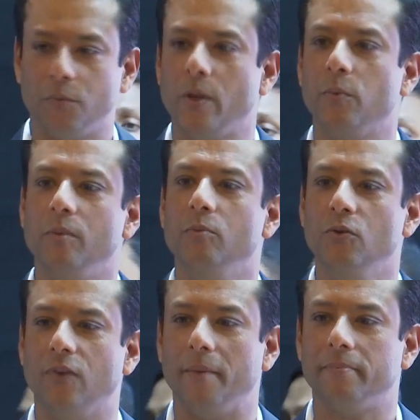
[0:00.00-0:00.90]
that we will
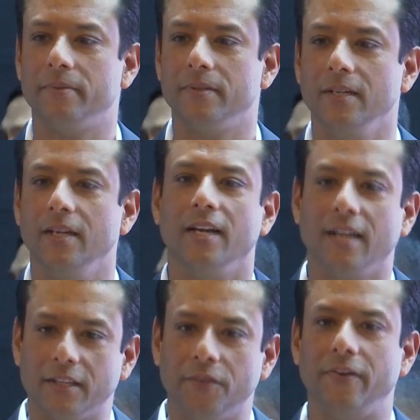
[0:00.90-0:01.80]
move up
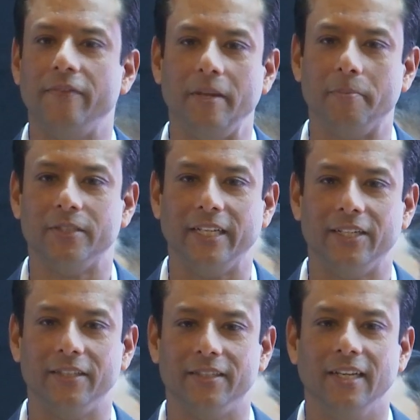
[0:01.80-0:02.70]
another 50
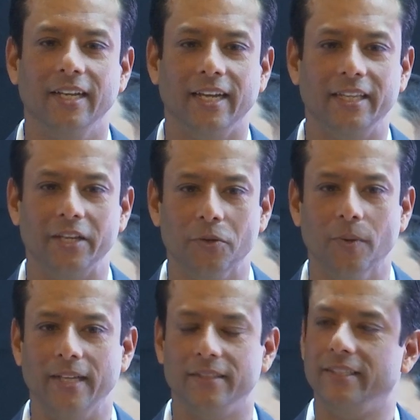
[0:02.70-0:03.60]
positions in the
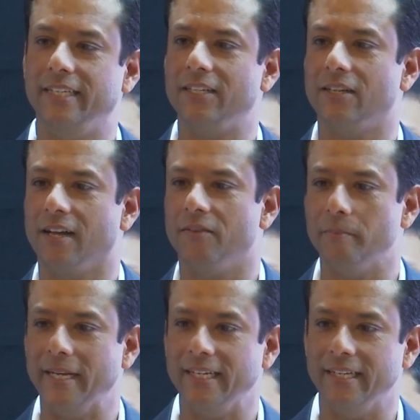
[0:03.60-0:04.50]
UN Digital
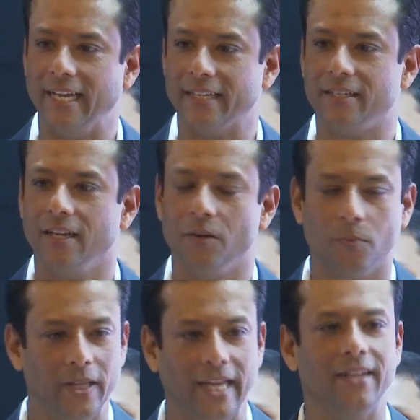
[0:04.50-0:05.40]
Government Index
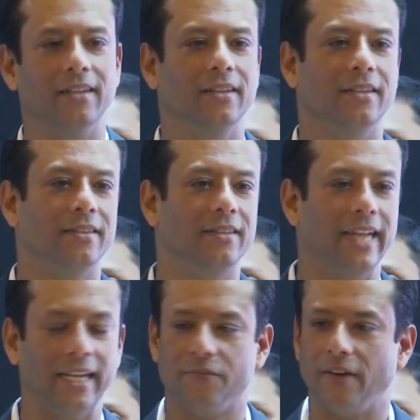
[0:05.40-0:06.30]
within the
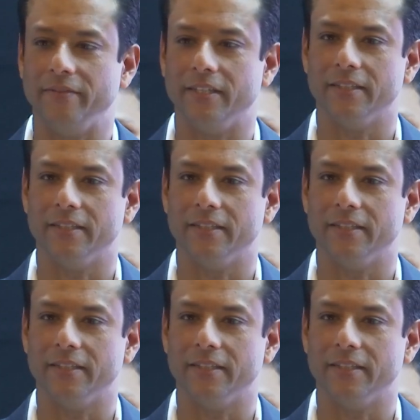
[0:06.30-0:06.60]
next 5